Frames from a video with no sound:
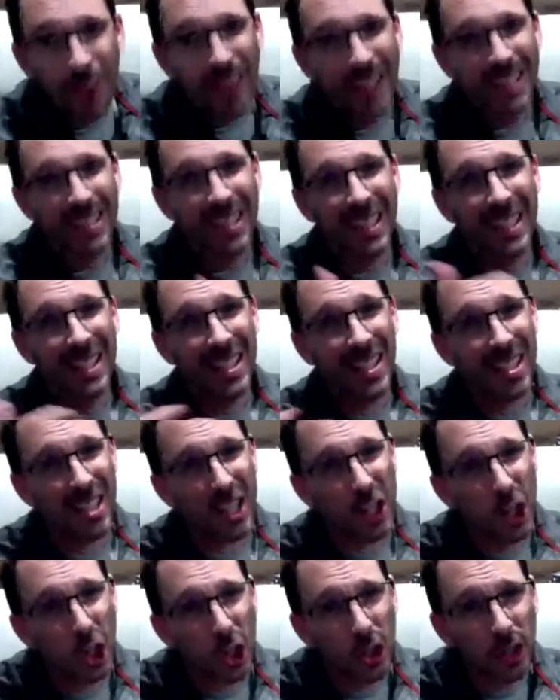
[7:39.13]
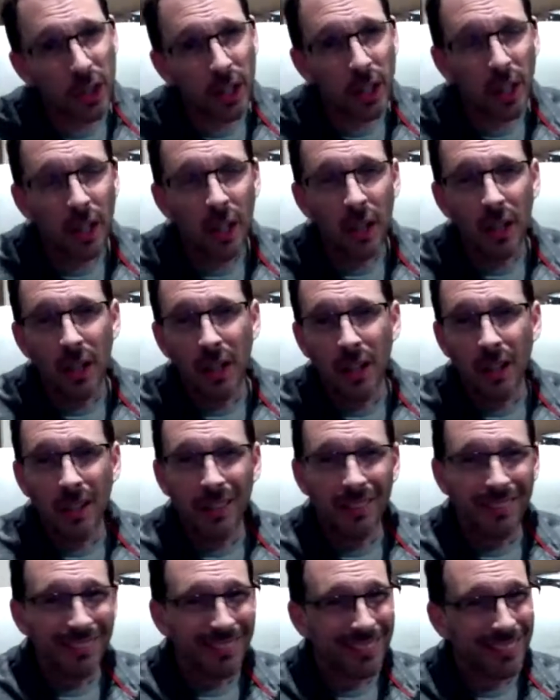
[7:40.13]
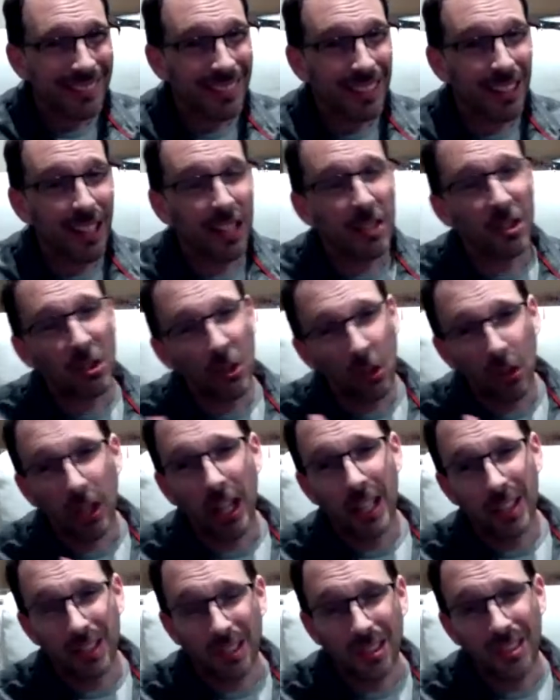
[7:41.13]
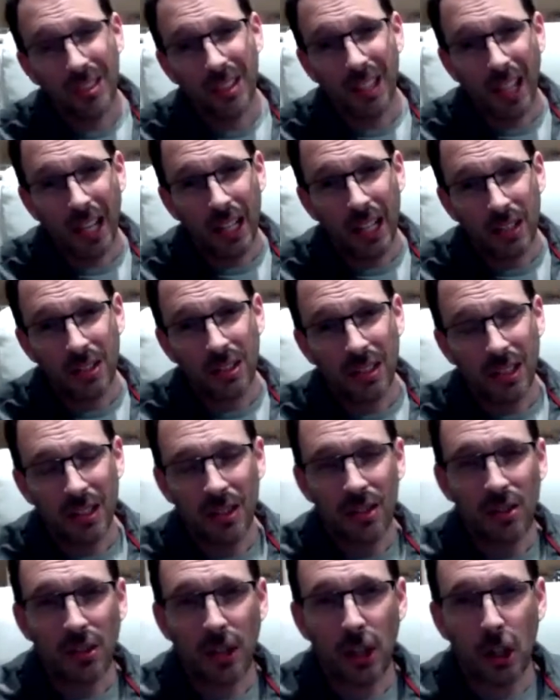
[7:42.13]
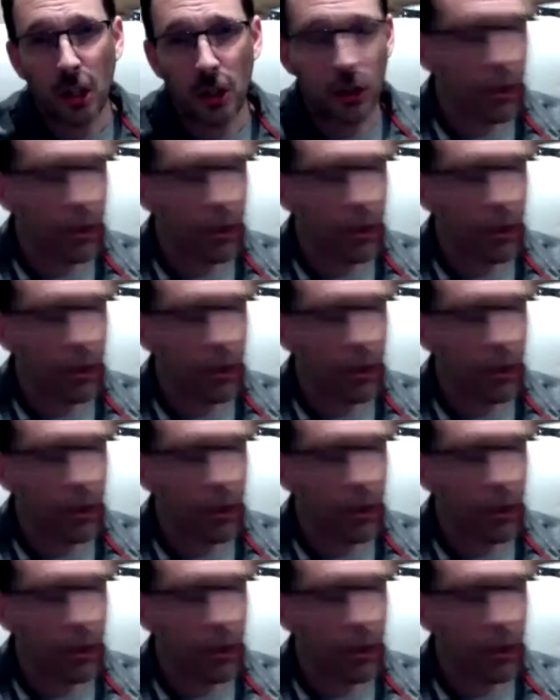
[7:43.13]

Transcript: that's considered, it's still kind of considered